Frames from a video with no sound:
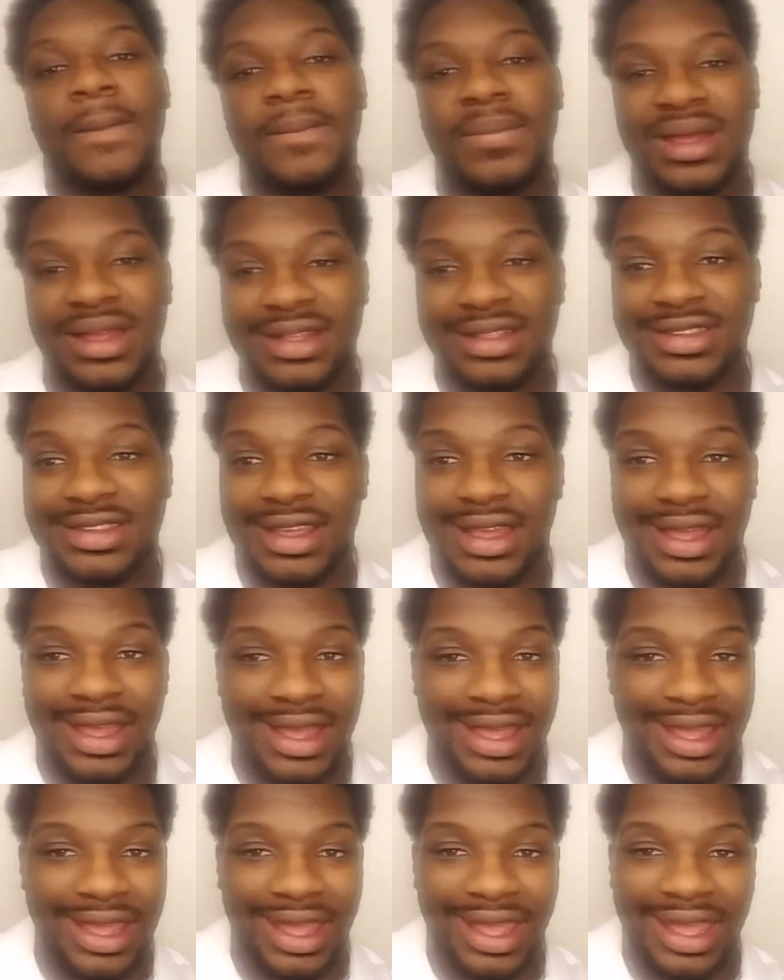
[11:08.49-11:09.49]
But
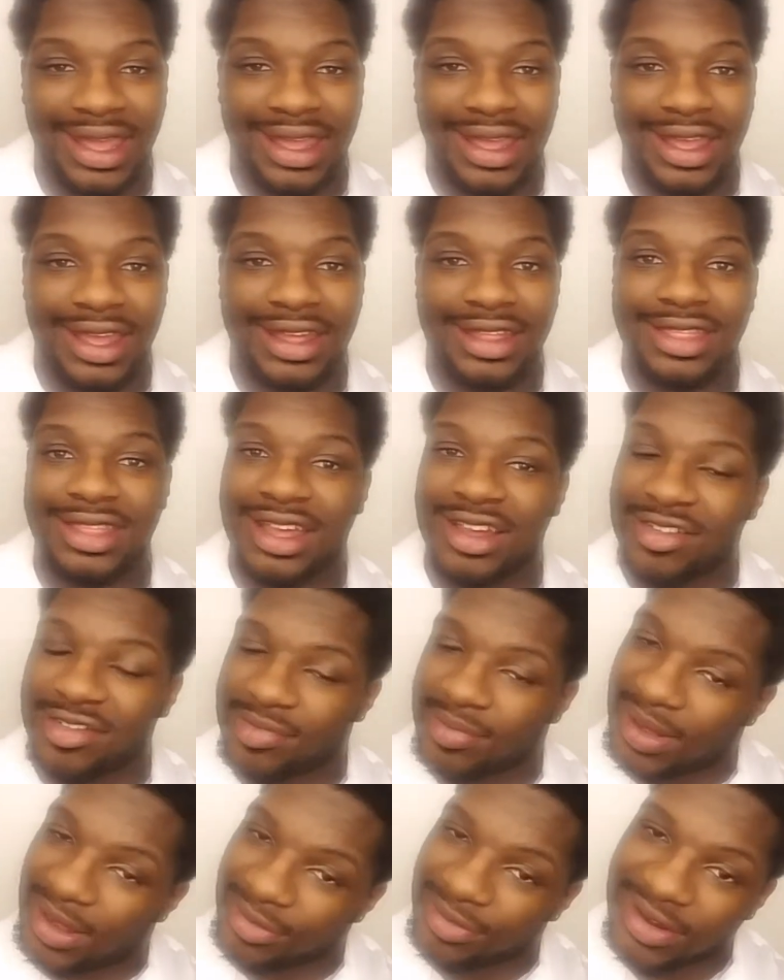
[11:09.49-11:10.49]
hey, that
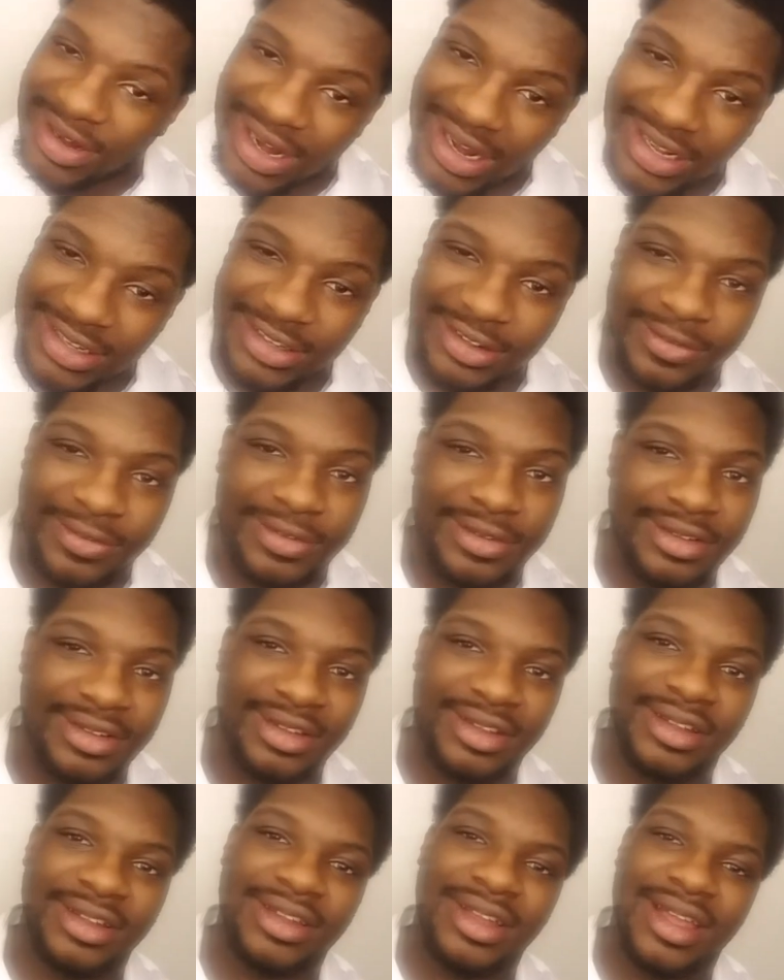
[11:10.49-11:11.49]
was my reaction
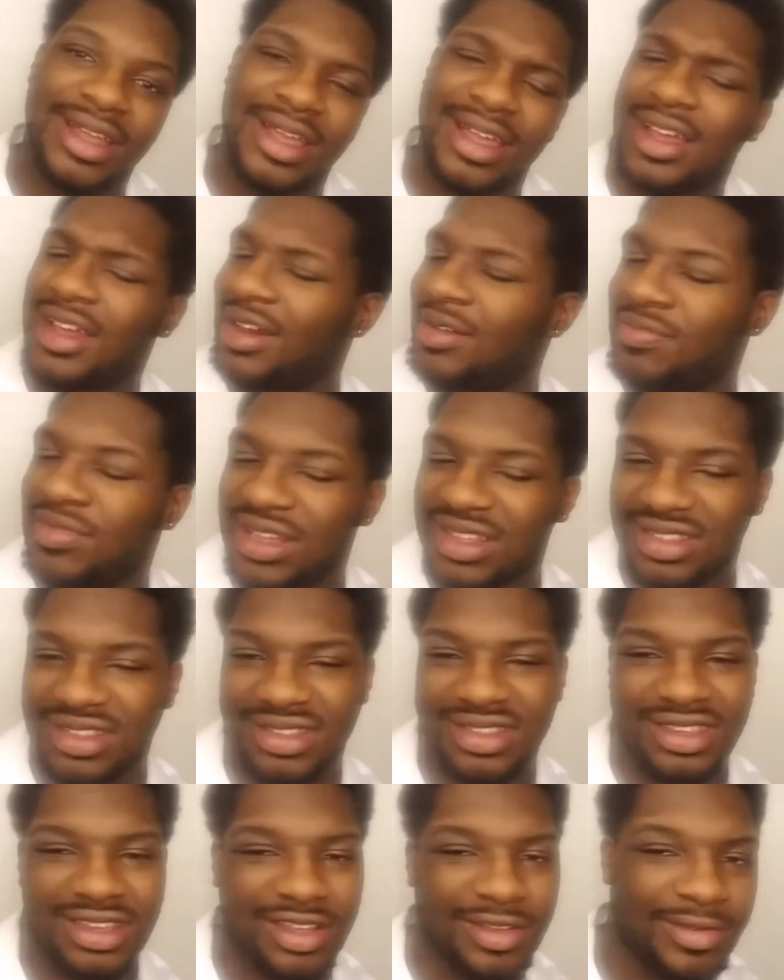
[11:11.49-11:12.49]
for how to be
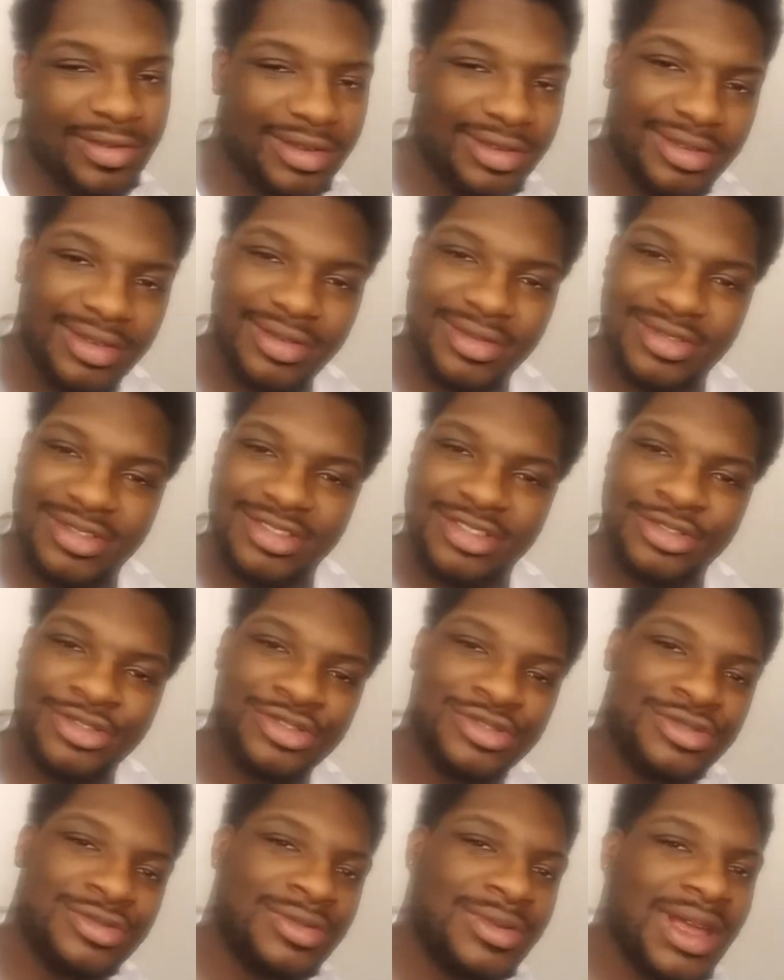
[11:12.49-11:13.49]
successful on
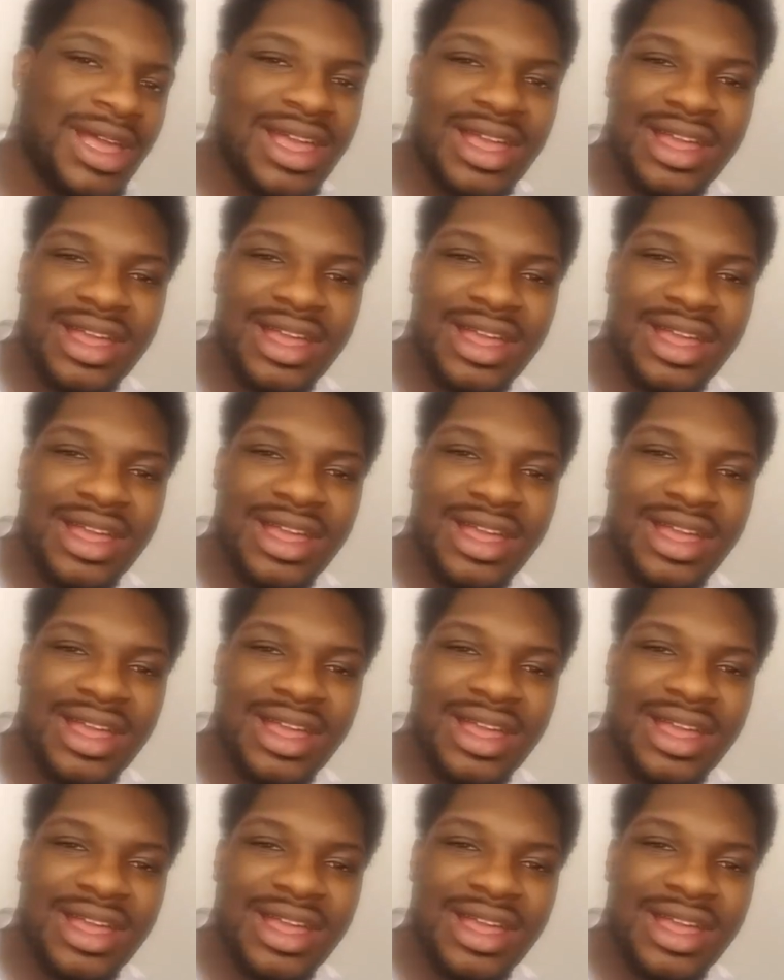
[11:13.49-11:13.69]
YouTube,